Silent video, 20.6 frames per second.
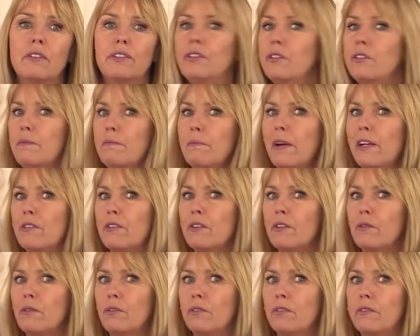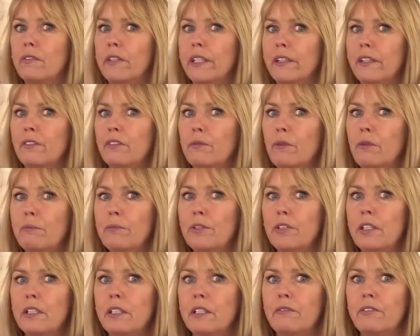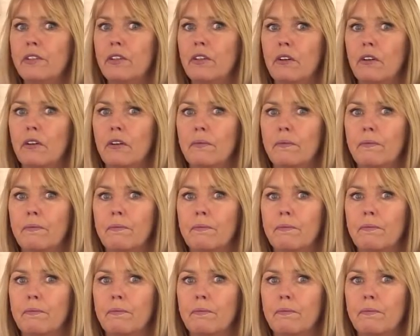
should measure a quarter of an inch. What machine have you got?